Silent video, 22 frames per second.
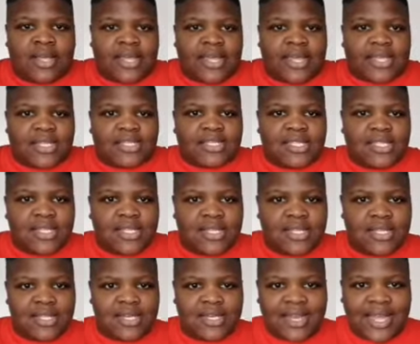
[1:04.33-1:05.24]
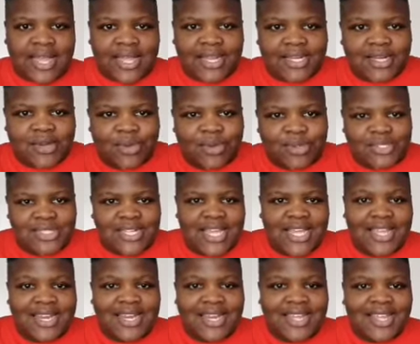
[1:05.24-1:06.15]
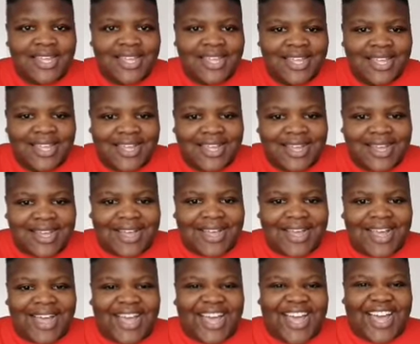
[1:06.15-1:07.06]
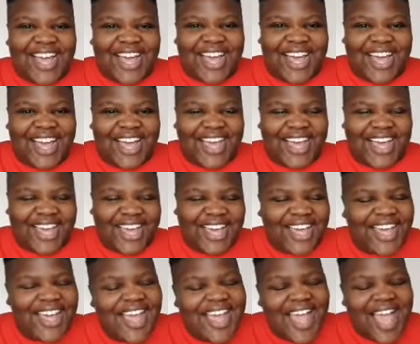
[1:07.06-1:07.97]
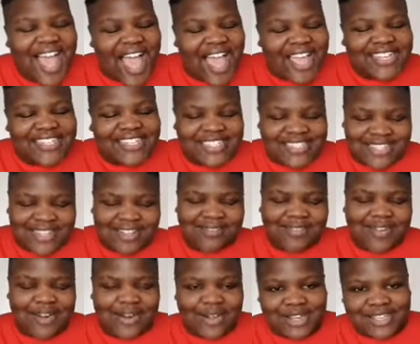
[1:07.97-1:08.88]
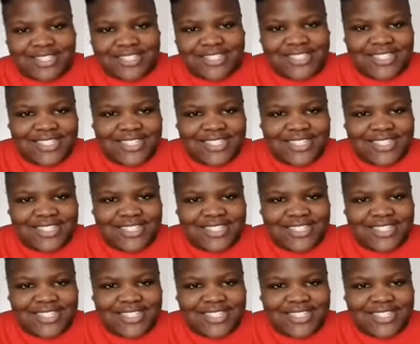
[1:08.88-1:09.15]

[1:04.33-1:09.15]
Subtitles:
8, 9, or 10. I just have a lot.